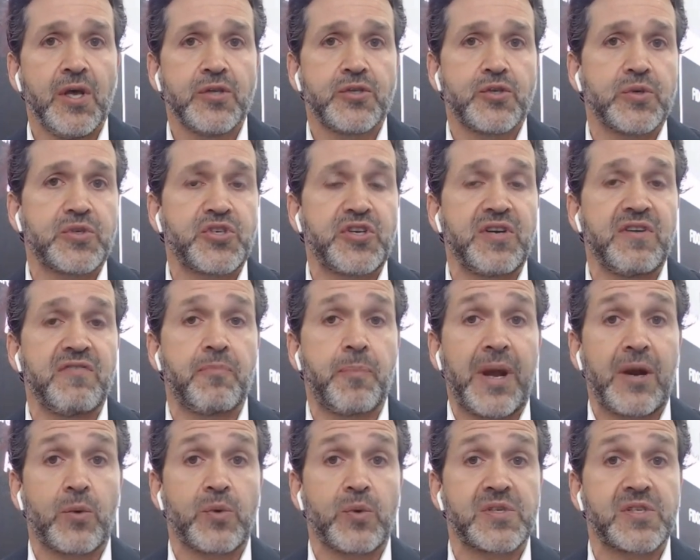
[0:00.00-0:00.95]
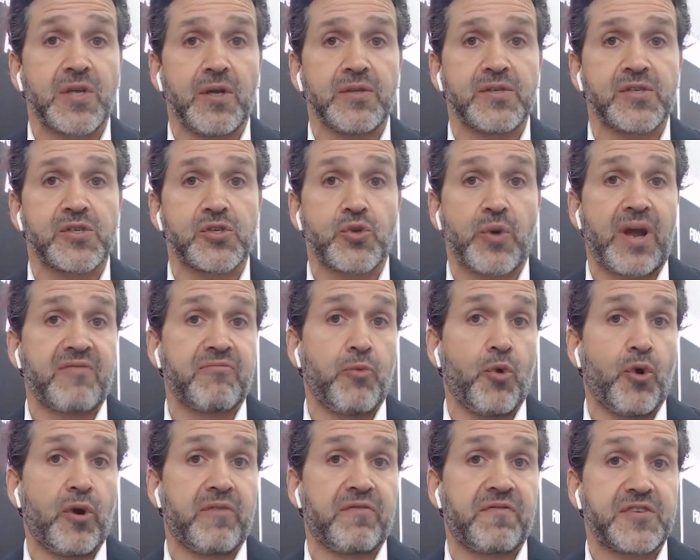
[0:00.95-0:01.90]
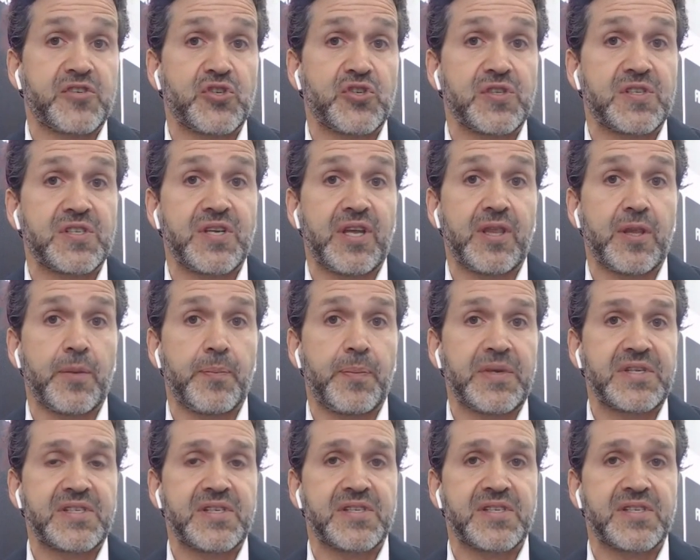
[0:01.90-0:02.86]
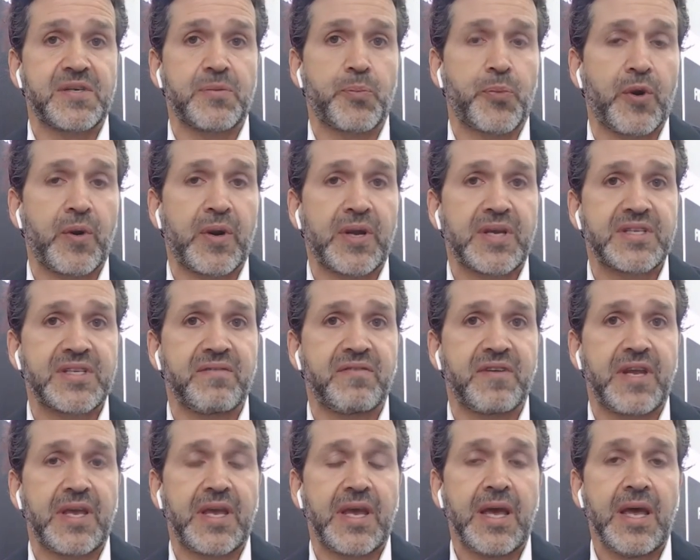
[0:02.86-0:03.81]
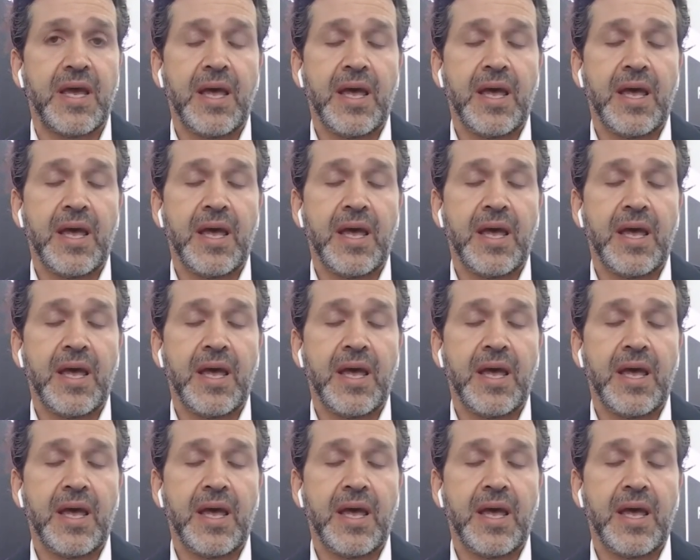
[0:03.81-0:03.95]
to achieve better results, drive more efficiency in the business and productivity.